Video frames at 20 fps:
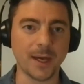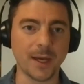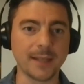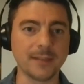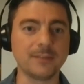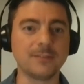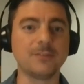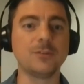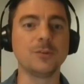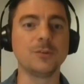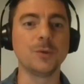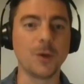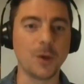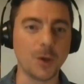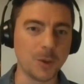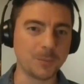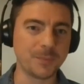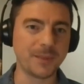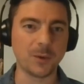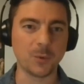I do
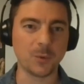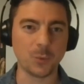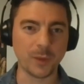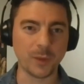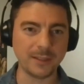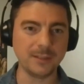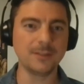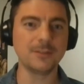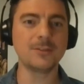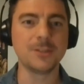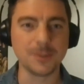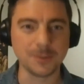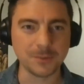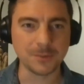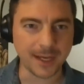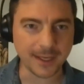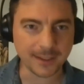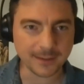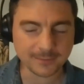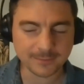hope that when you do
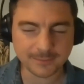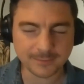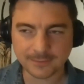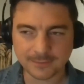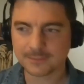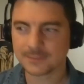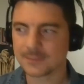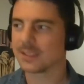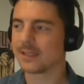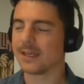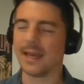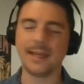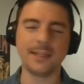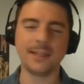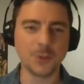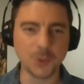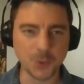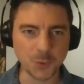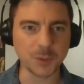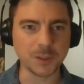that,
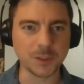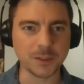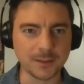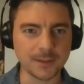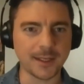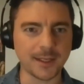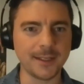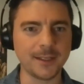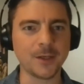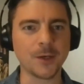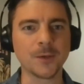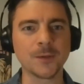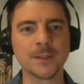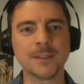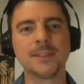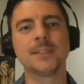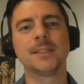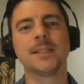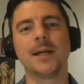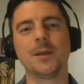and you will, I know,
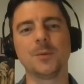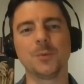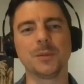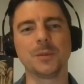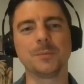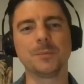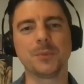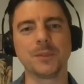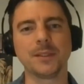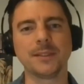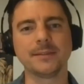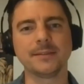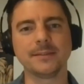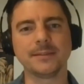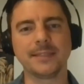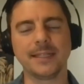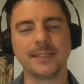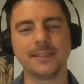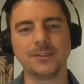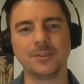at one point,
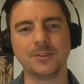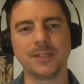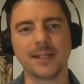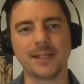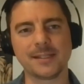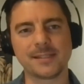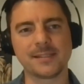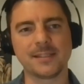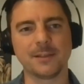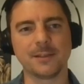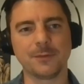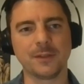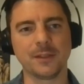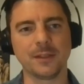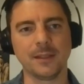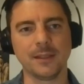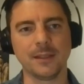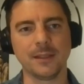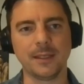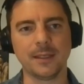that you guys
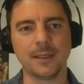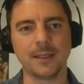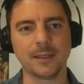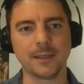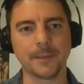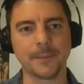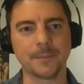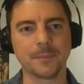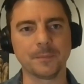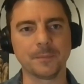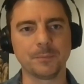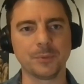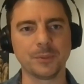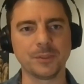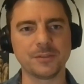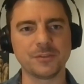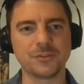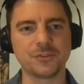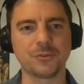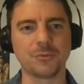definitely
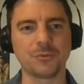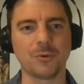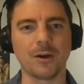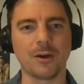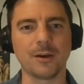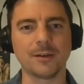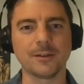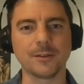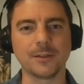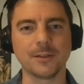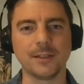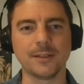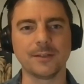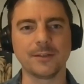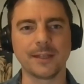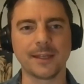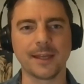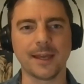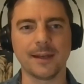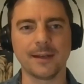put Toronto here
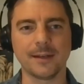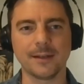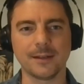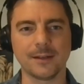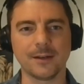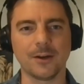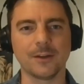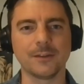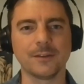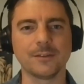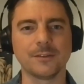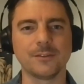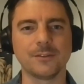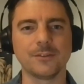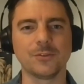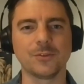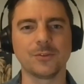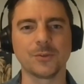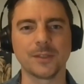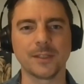in Canada on the
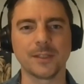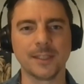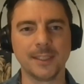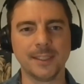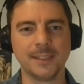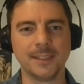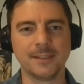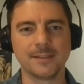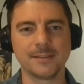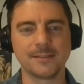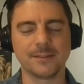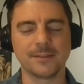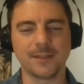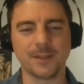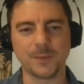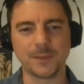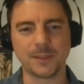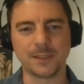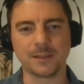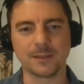tour so
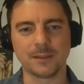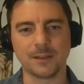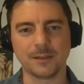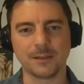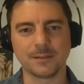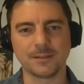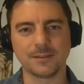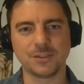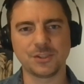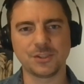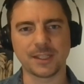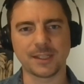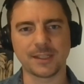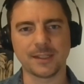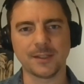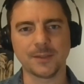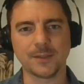that we can all check it